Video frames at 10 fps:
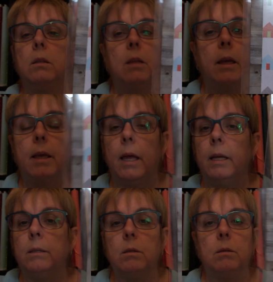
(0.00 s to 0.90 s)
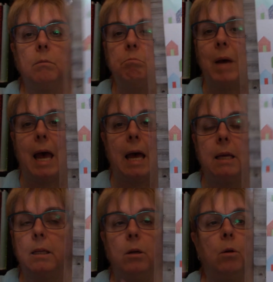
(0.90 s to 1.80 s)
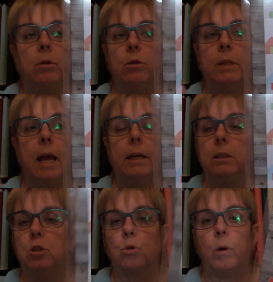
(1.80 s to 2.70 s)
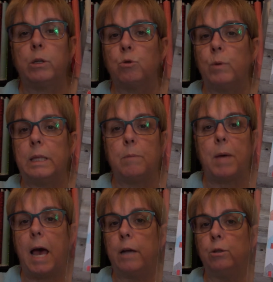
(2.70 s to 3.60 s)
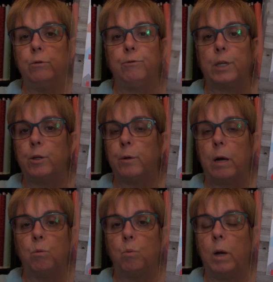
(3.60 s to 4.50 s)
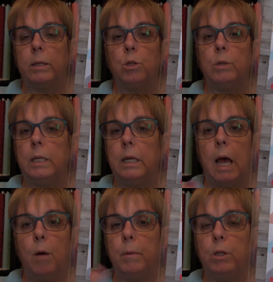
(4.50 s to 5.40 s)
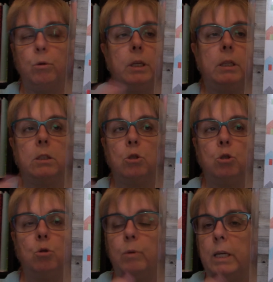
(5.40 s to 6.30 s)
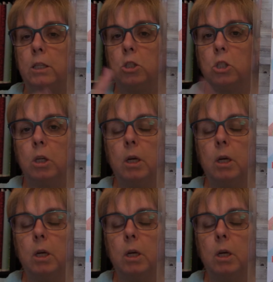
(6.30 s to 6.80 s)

Again, you know, they're 10-inch squares. Read the pattern, figure out what you need, how many you need to do each